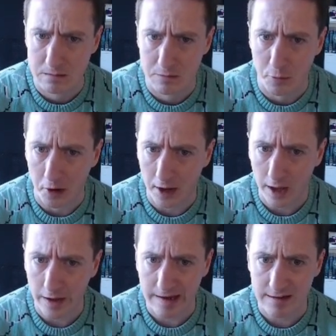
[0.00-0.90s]

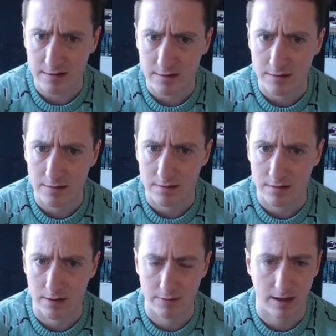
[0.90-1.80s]
Right?
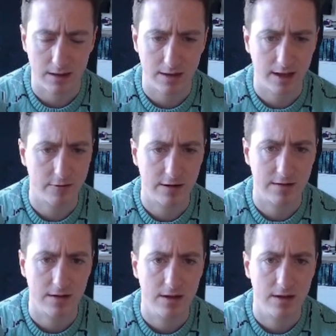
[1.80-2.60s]
Okay, yeah, great.